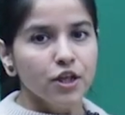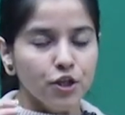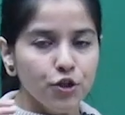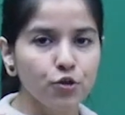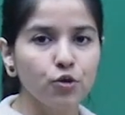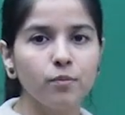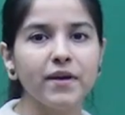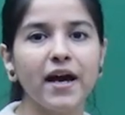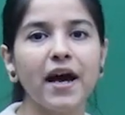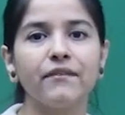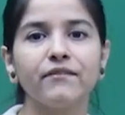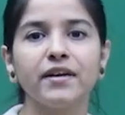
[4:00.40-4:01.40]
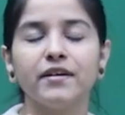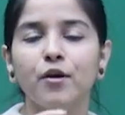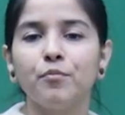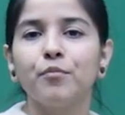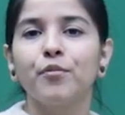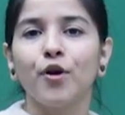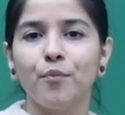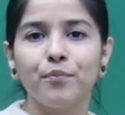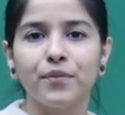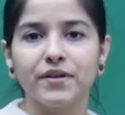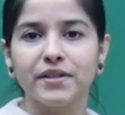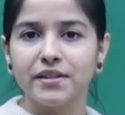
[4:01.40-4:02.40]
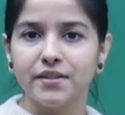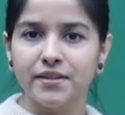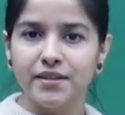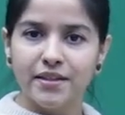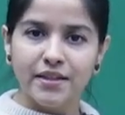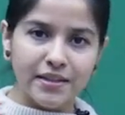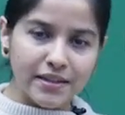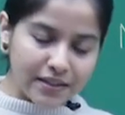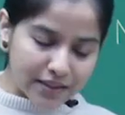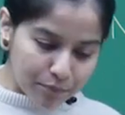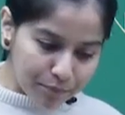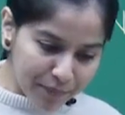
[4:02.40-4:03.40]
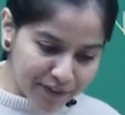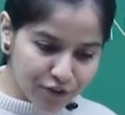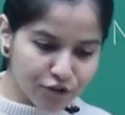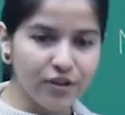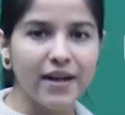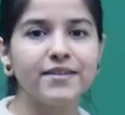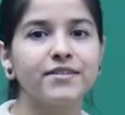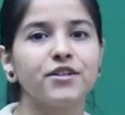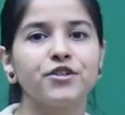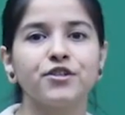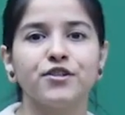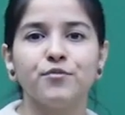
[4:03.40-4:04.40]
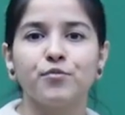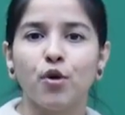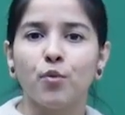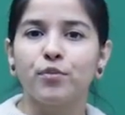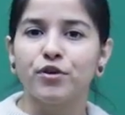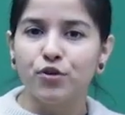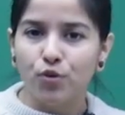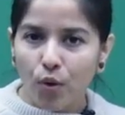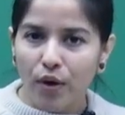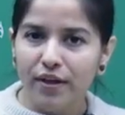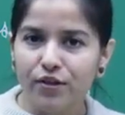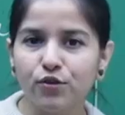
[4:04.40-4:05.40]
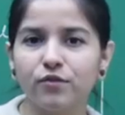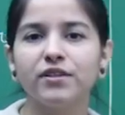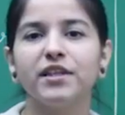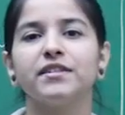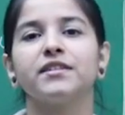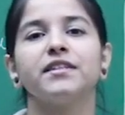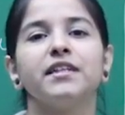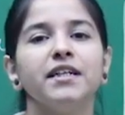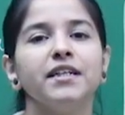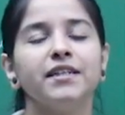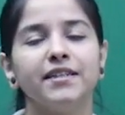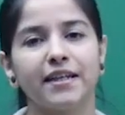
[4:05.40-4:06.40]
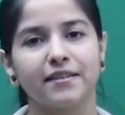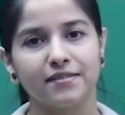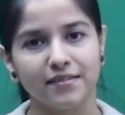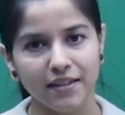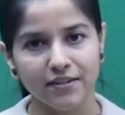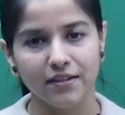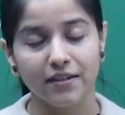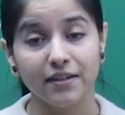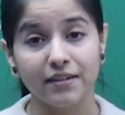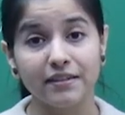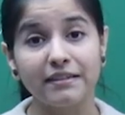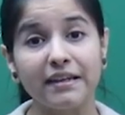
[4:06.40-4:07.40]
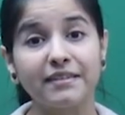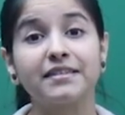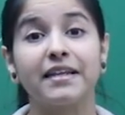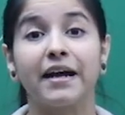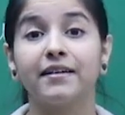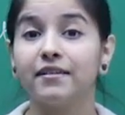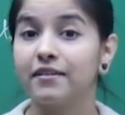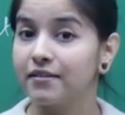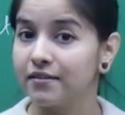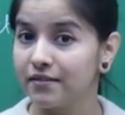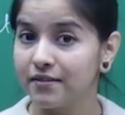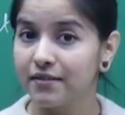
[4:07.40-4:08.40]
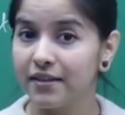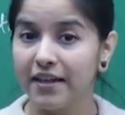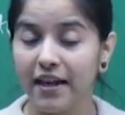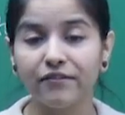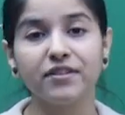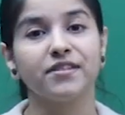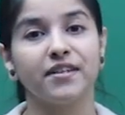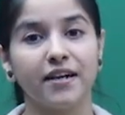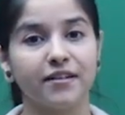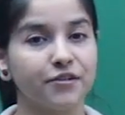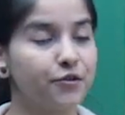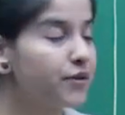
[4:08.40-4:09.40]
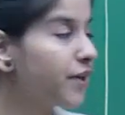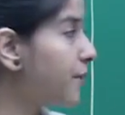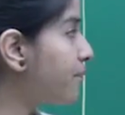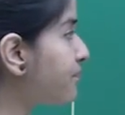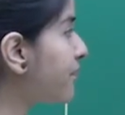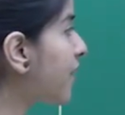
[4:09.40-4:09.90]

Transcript: you will be having a proper picturization, proper drawings of these in the next, uh, next standard, 11th standard, okay.